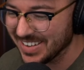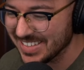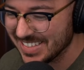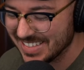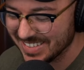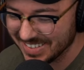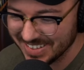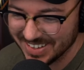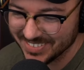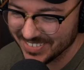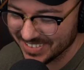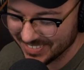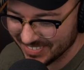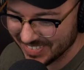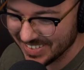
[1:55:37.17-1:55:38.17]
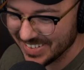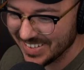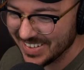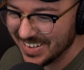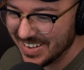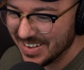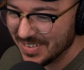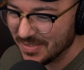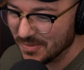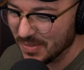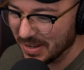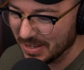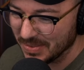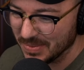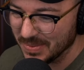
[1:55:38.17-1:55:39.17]
I'd still get on one and
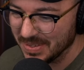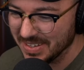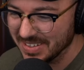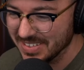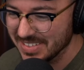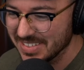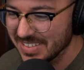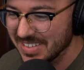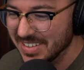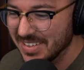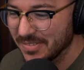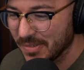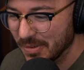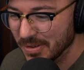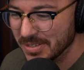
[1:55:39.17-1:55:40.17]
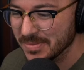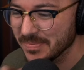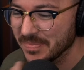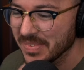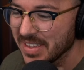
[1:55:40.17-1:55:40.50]
ring it through the gears. Course.